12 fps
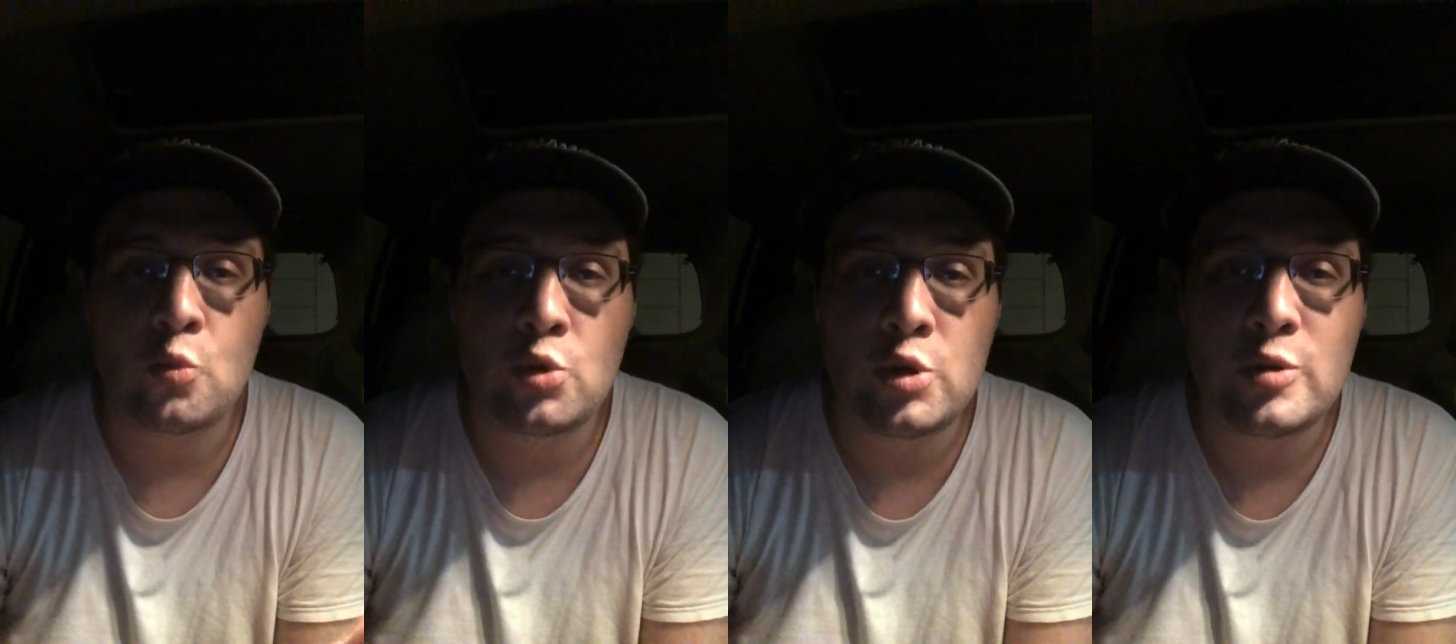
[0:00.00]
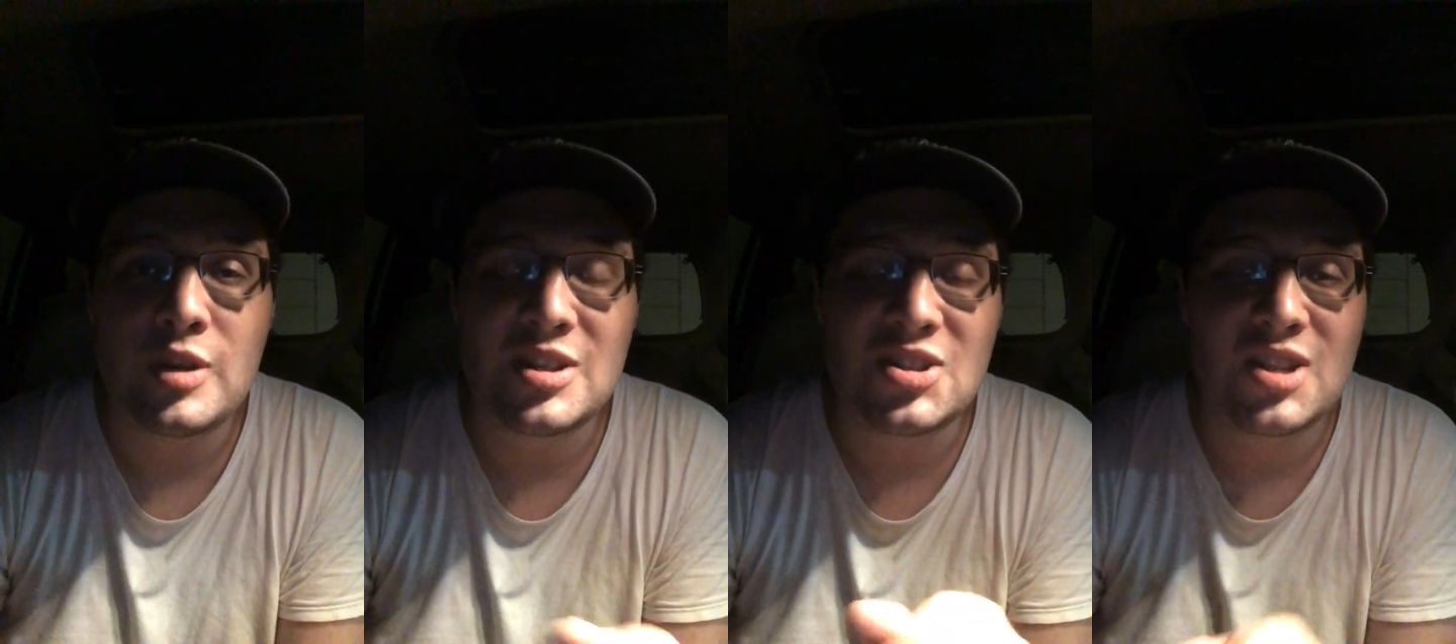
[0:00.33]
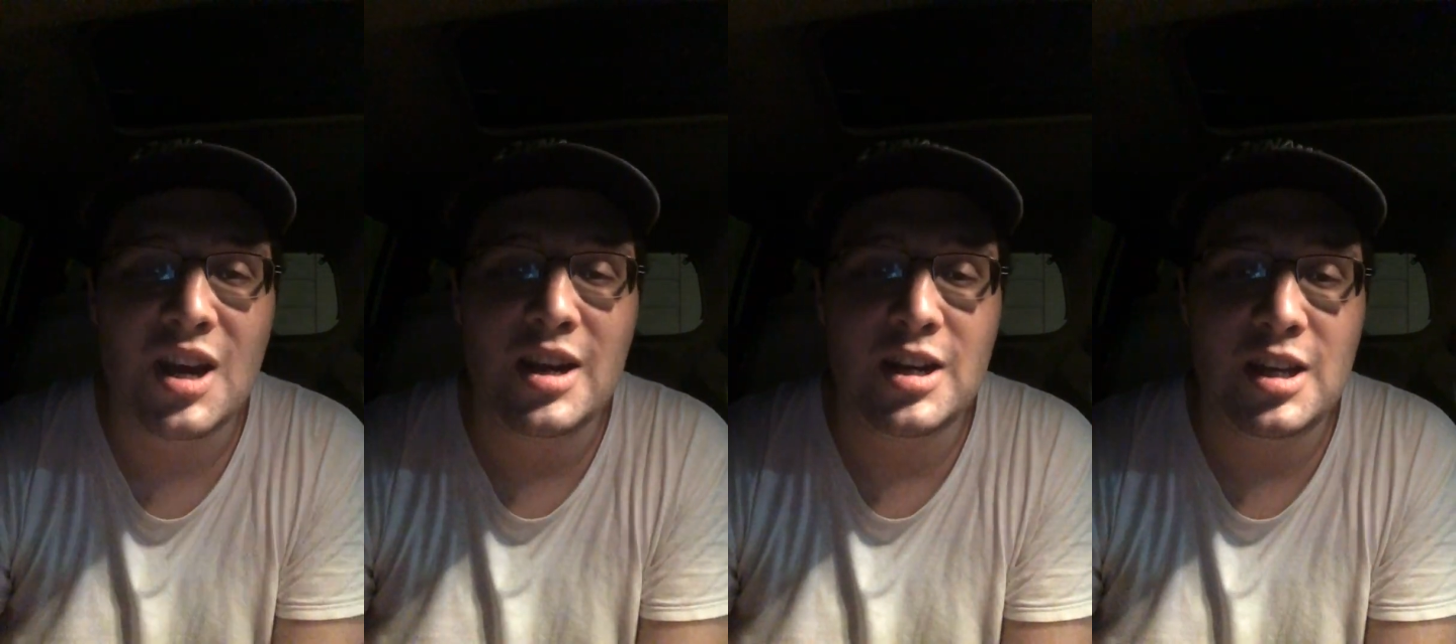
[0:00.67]
you can
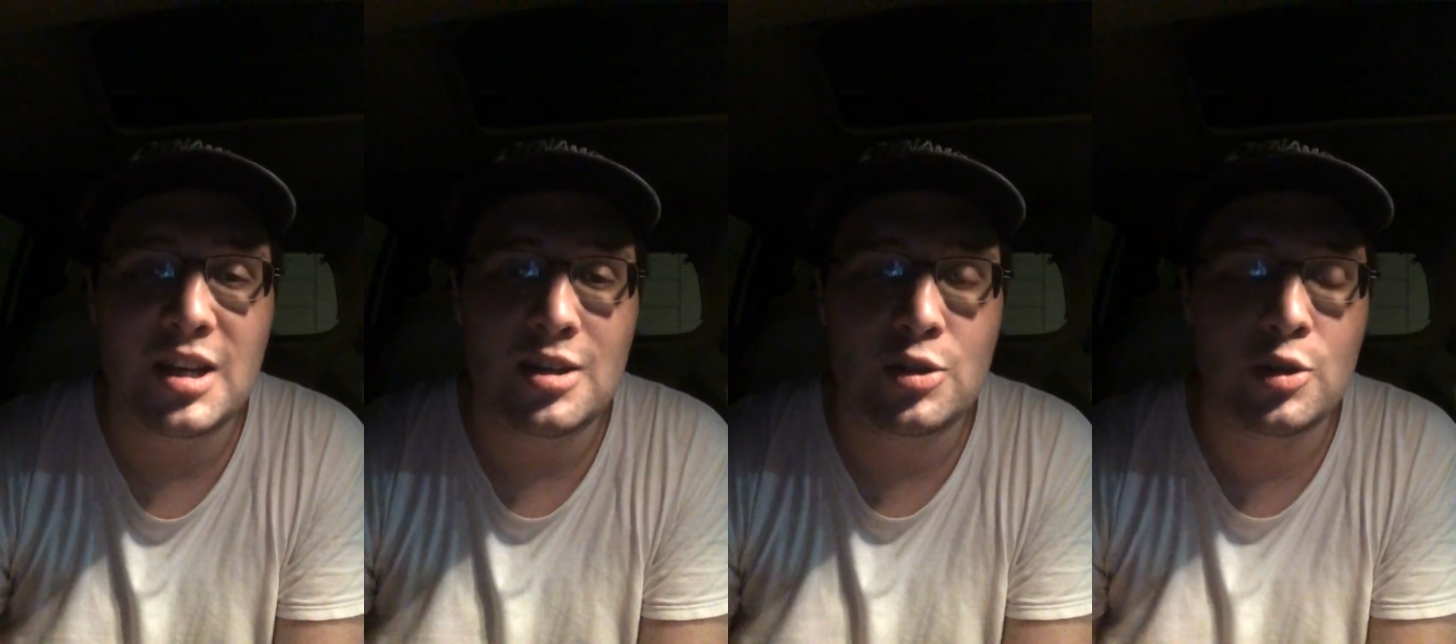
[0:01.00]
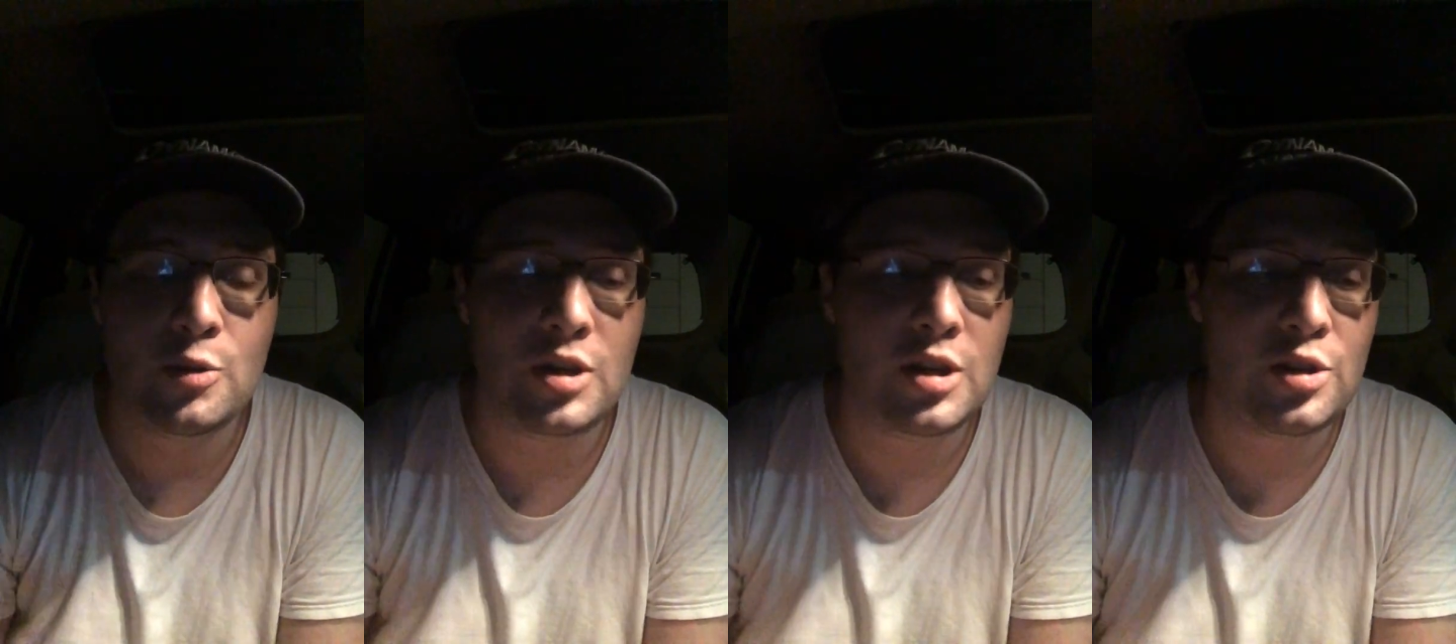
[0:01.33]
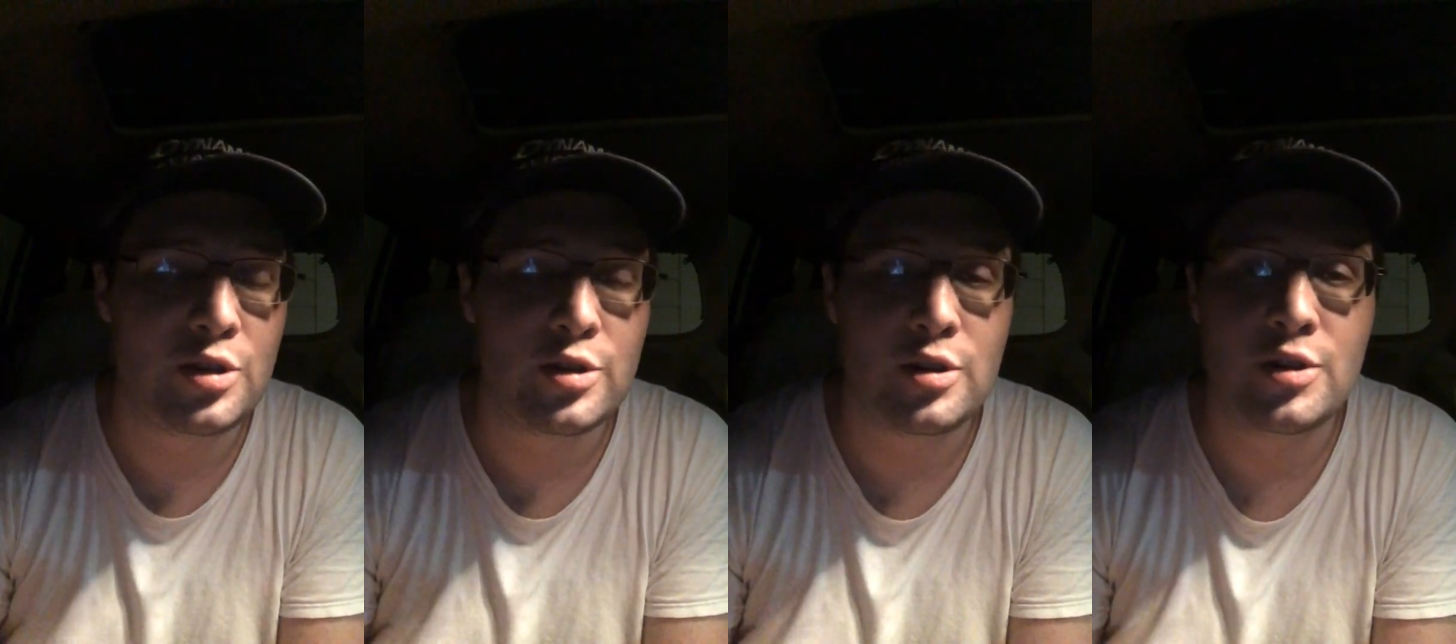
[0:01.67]
sign in through
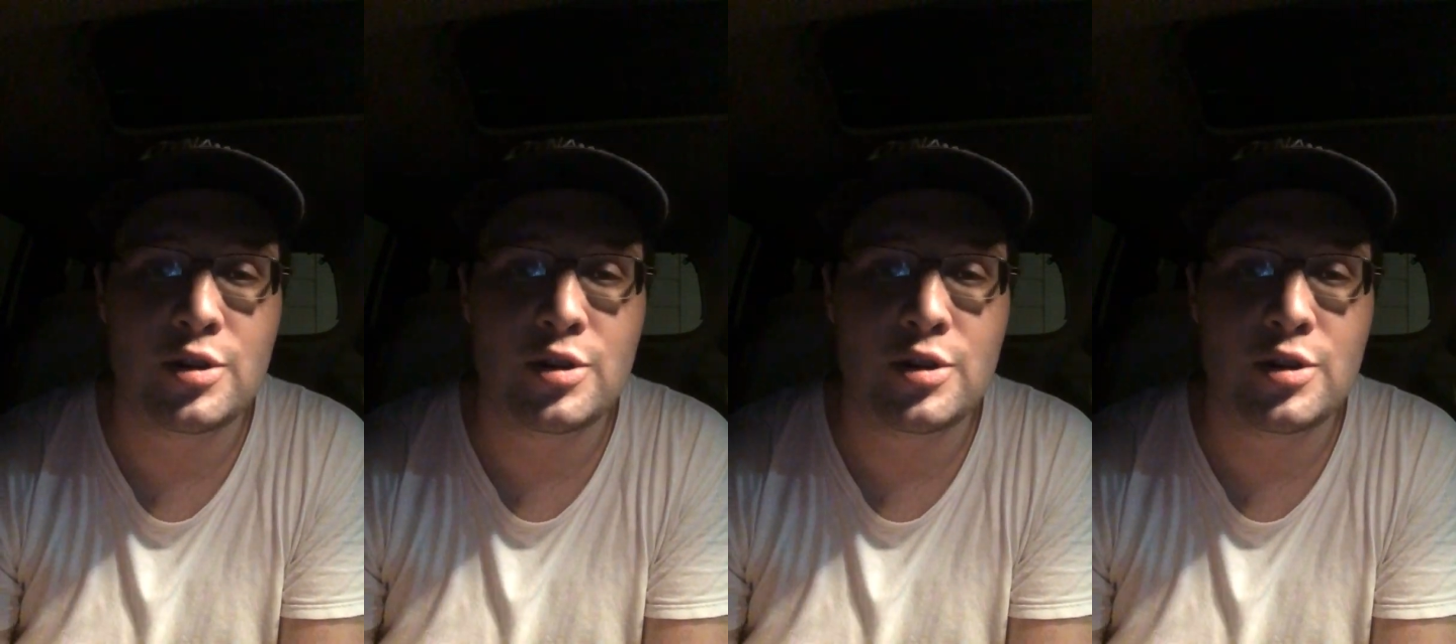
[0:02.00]
either